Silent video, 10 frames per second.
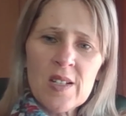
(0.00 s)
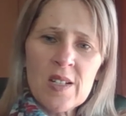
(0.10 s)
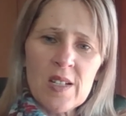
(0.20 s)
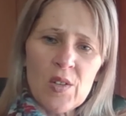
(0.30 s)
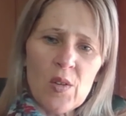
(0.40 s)

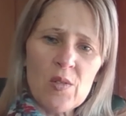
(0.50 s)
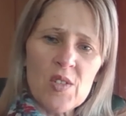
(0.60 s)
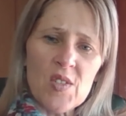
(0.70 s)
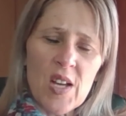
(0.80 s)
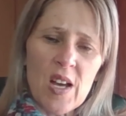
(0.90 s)
And
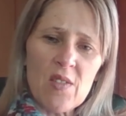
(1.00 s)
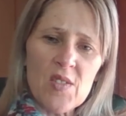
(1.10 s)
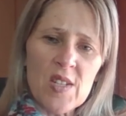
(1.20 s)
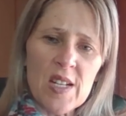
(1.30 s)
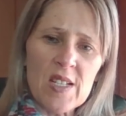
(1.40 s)
notice how this
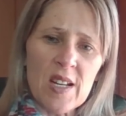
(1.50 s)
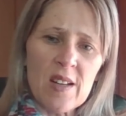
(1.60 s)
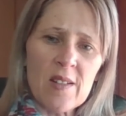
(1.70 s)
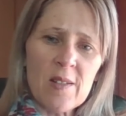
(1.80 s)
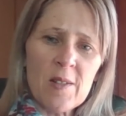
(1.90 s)
netting